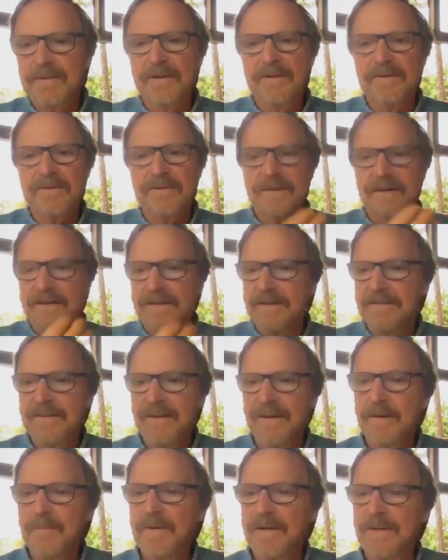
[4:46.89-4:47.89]
You know, I get
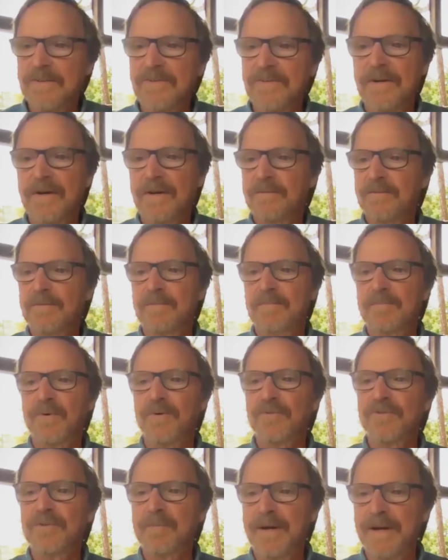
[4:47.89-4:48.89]
down on myself
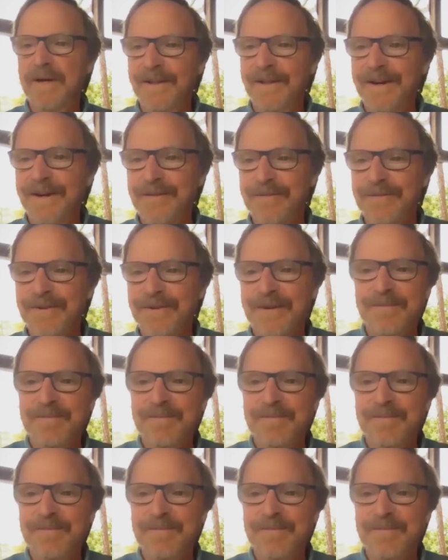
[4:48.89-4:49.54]
most of my life.